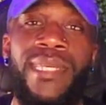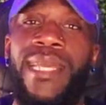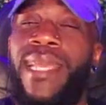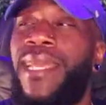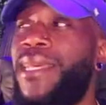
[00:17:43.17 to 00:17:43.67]

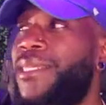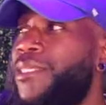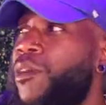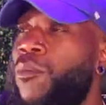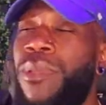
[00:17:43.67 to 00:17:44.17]
And
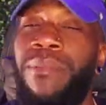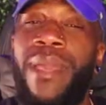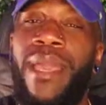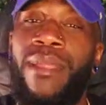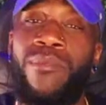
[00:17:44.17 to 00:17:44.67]
don't be
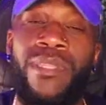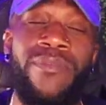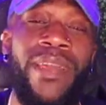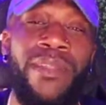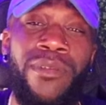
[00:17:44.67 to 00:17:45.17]
mad when the
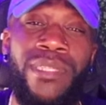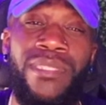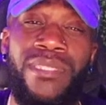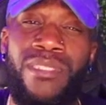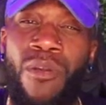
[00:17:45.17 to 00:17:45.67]

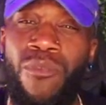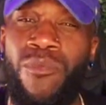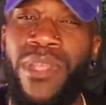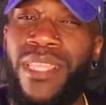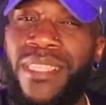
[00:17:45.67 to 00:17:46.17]
veterans don't
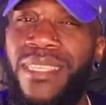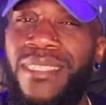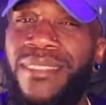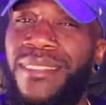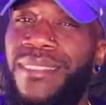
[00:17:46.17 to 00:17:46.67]
really